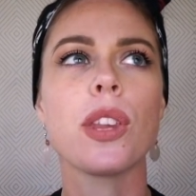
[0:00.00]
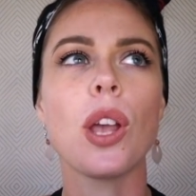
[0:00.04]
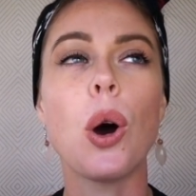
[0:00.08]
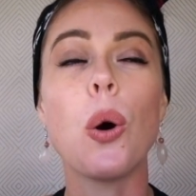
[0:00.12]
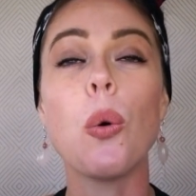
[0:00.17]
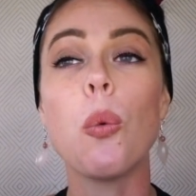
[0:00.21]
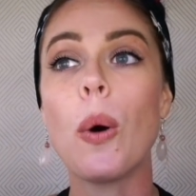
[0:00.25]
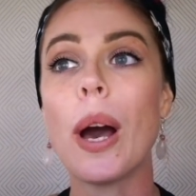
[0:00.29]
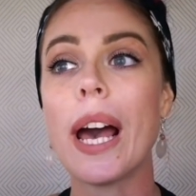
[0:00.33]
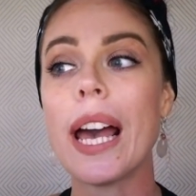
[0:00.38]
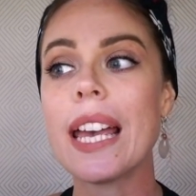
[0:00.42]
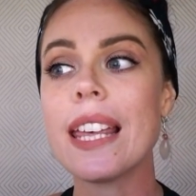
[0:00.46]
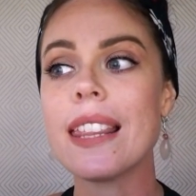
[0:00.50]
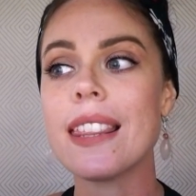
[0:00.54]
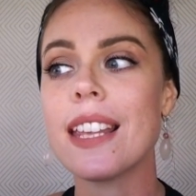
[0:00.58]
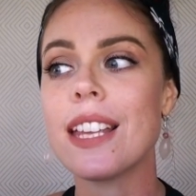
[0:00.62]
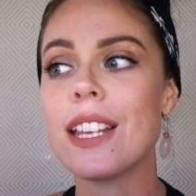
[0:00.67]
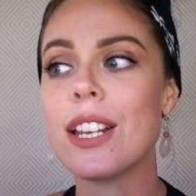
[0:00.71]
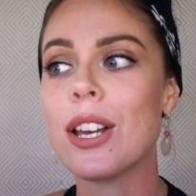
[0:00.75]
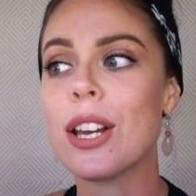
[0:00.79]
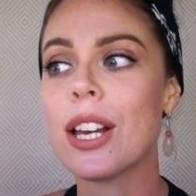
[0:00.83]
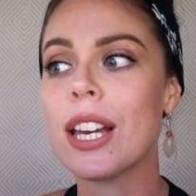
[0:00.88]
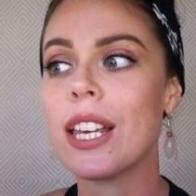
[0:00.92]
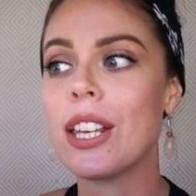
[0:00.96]
A way
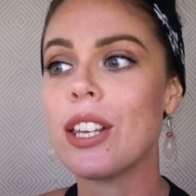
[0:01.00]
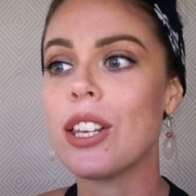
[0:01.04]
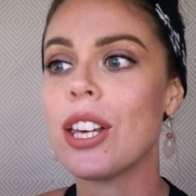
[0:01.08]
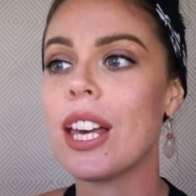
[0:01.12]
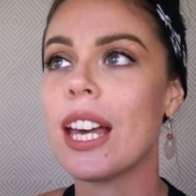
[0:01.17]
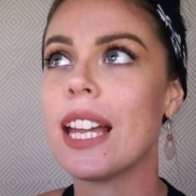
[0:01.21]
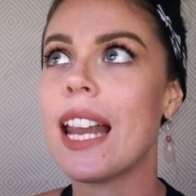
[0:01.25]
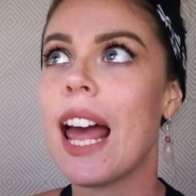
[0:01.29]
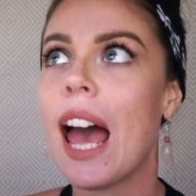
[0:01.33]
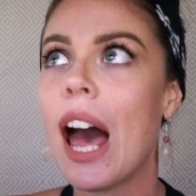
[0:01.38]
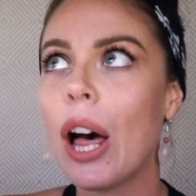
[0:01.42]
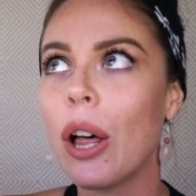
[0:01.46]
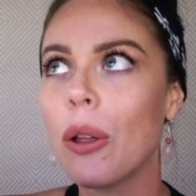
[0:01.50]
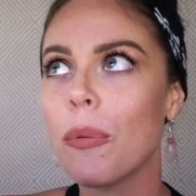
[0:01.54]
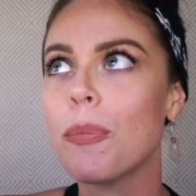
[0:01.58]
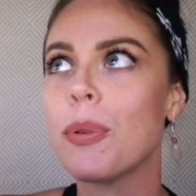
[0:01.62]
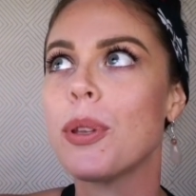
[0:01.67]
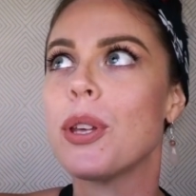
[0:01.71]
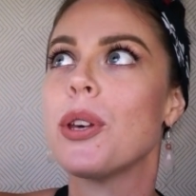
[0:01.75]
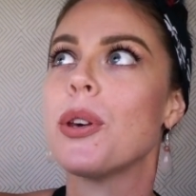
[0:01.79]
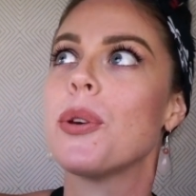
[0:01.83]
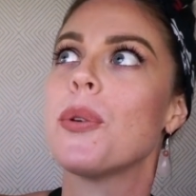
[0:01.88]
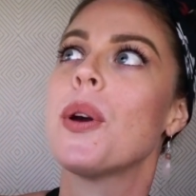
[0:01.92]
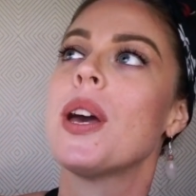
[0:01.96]
that can help
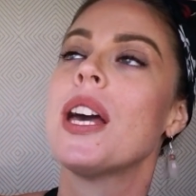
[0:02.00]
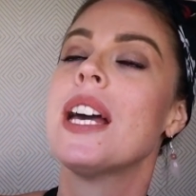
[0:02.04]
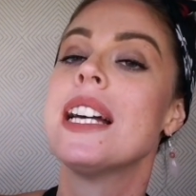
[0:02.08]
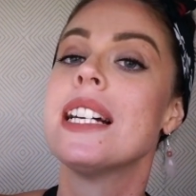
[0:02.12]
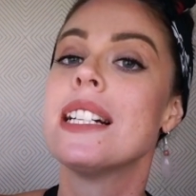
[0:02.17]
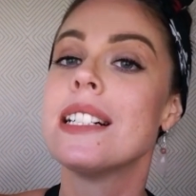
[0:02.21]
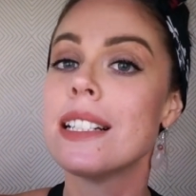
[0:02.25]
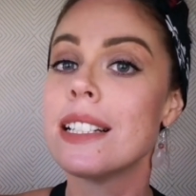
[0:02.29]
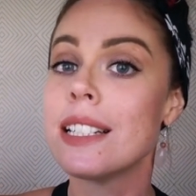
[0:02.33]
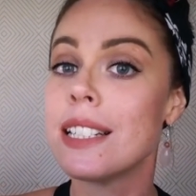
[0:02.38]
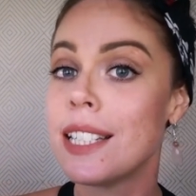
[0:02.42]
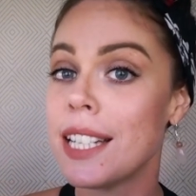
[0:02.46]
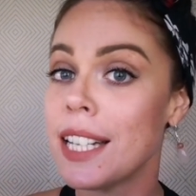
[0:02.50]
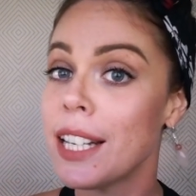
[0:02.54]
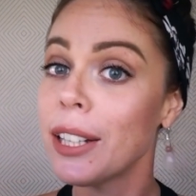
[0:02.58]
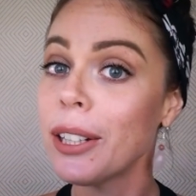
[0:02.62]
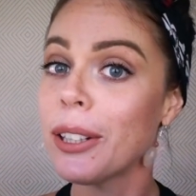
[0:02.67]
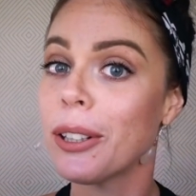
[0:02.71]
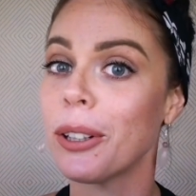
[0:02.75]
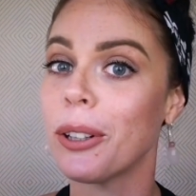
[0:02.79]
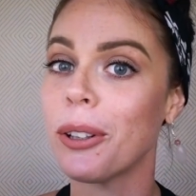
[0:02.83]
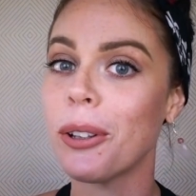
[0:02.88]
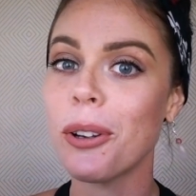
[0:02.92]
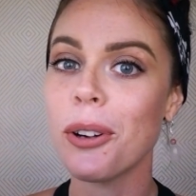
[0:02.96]
you
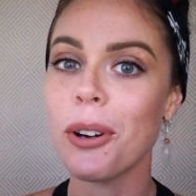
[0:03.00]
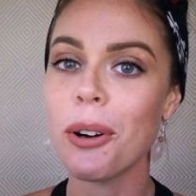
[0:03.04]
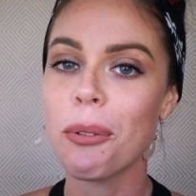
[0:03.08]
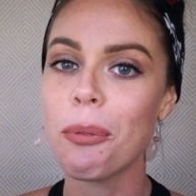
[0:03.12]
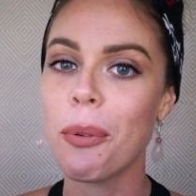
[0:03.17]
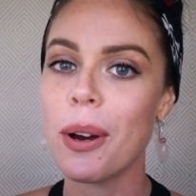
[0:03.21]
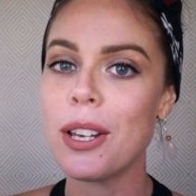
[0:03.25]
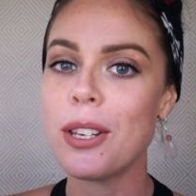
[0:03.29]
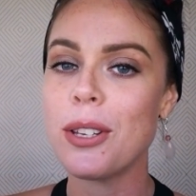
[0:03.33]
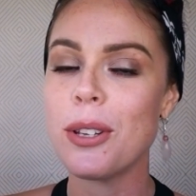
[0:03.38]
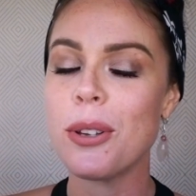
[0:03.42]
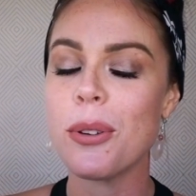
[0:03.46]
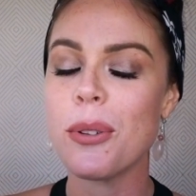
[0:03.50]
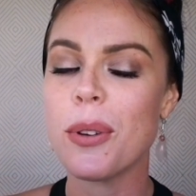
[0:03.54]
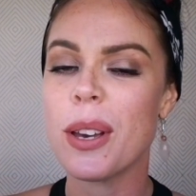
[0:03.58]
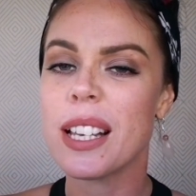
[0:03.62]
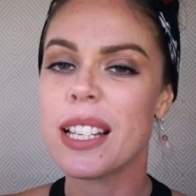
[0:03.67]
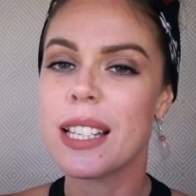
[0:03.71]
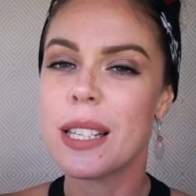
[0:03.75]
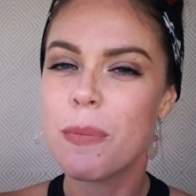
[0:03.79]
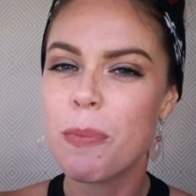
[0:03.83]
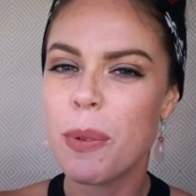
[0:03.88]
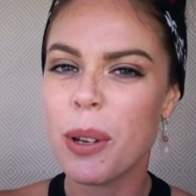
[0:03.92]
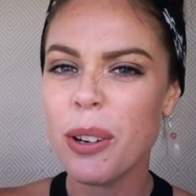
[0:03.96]
deal when you
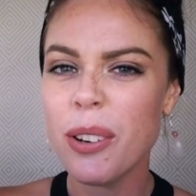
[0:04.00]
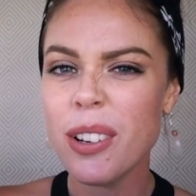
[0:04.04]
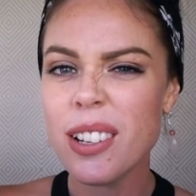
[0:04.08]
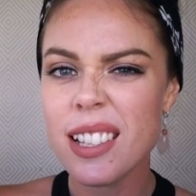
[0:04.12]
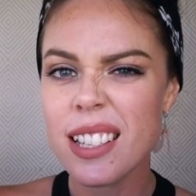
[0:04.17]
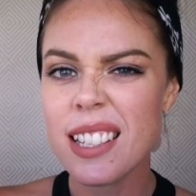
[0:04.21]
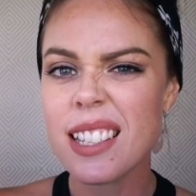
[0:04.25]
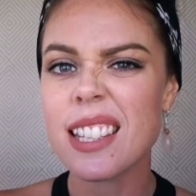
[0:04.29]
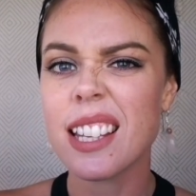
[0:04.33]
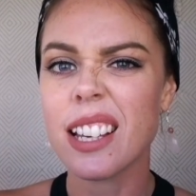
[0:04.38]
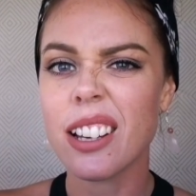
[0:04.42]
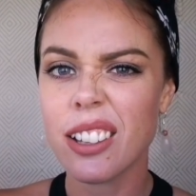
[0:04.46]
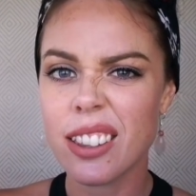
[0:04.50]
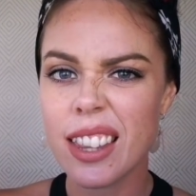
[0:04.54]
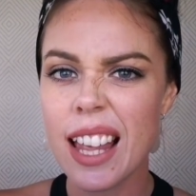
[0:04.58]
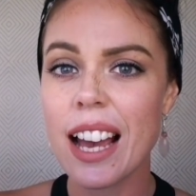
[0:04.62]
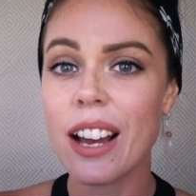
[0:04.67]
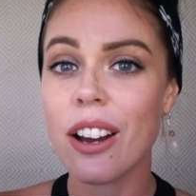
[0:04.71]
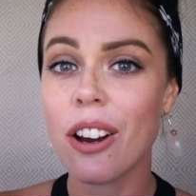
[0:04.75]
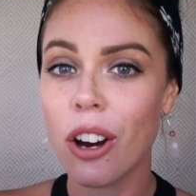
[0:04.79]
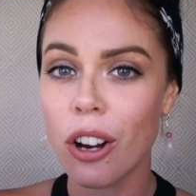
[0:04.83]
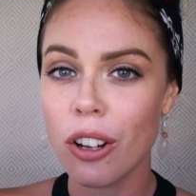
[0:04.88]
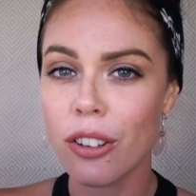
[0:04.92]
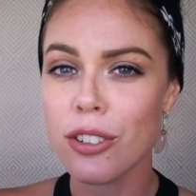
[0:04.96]
experience
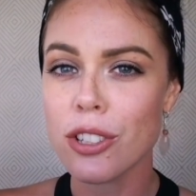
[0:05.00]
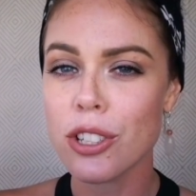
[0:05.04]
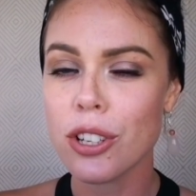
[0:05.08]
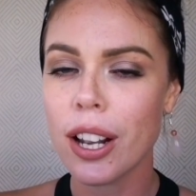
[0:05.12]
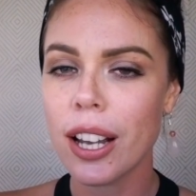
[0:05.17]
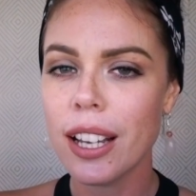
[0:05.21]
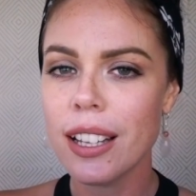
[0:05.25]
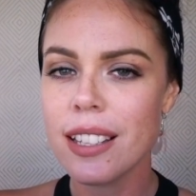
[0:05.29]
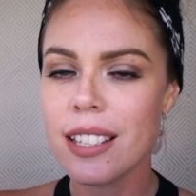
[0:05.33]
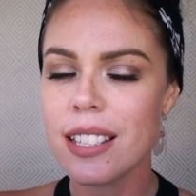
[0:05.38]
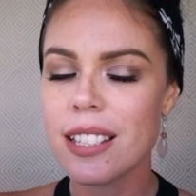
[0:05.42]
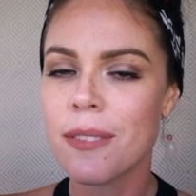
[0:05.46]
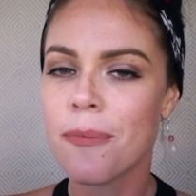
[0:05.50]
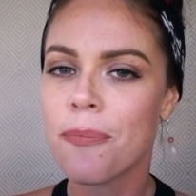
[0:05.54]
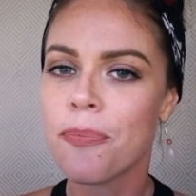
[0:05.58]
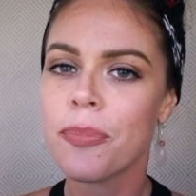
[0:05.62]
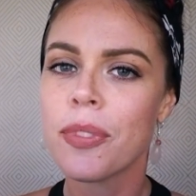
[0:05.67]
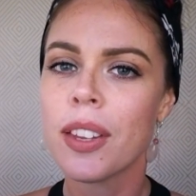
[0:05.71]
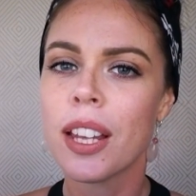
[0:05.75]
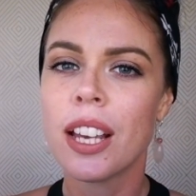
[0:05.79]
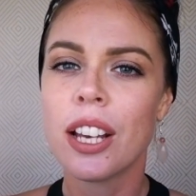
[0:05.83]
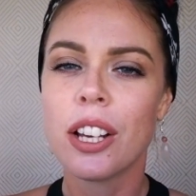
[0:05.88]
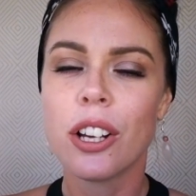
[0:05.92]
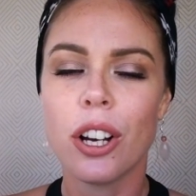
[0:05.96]
that contrast.
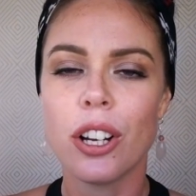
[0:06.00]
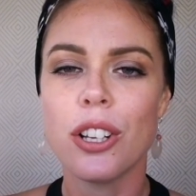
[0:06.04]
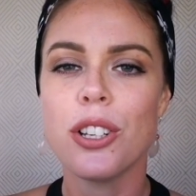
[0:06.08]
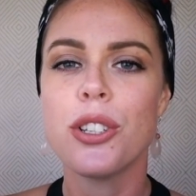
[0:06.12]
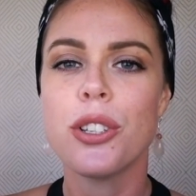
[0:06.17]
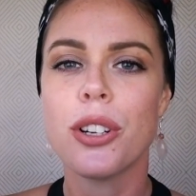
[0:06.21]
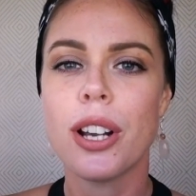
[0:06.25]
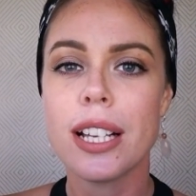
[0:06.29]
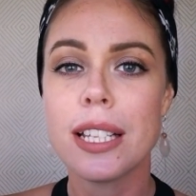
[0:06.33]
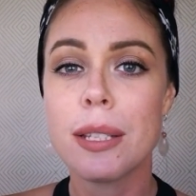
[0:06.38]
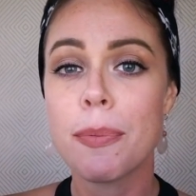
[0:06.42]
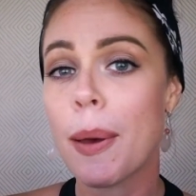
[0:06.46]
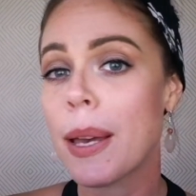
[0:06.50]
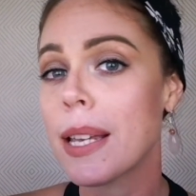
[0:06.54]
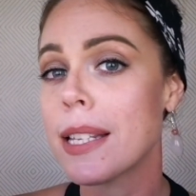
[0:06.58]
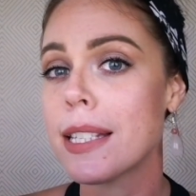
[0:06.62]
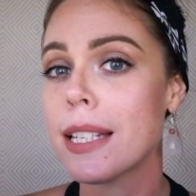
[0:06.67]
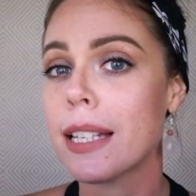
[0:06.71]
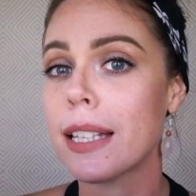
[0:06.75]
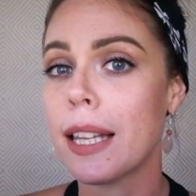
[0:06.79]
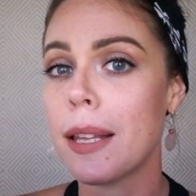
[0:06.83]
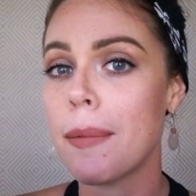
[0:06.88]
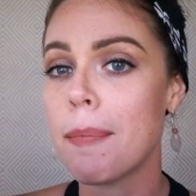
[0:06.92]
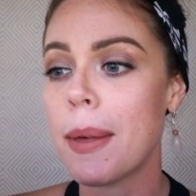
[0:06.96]
Contrast
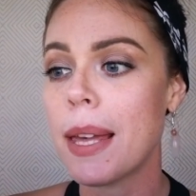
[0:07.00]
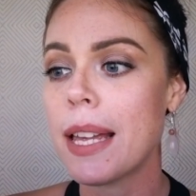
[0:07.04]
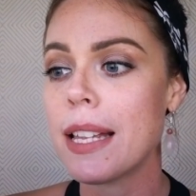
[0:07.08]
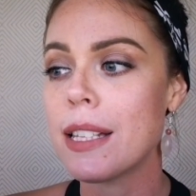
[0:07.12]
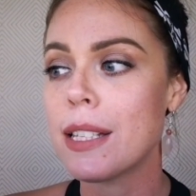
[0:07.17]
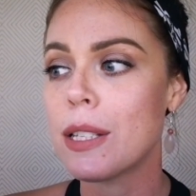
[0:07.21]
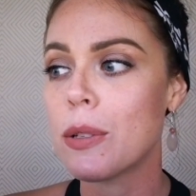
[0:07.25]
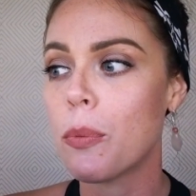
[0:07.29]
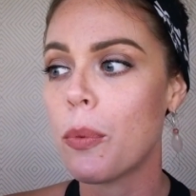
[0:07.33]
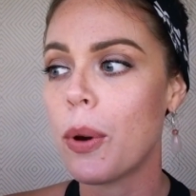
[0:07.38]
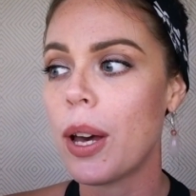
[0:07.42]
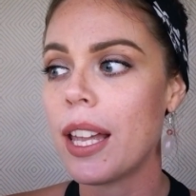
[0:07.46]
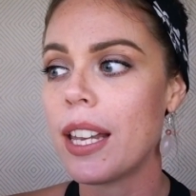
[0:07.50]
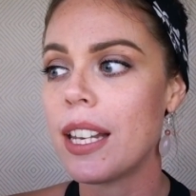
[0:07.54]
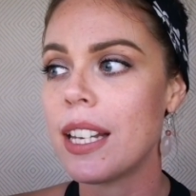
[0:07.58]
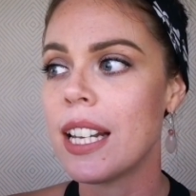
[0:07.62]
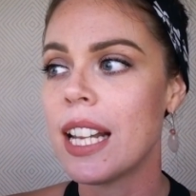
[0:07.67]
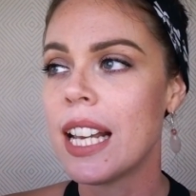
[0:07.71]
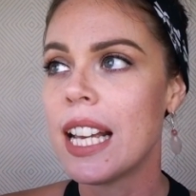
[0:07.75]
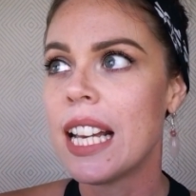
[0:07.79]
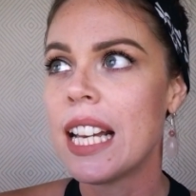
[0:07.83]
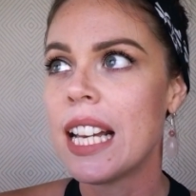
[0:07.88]
basically means when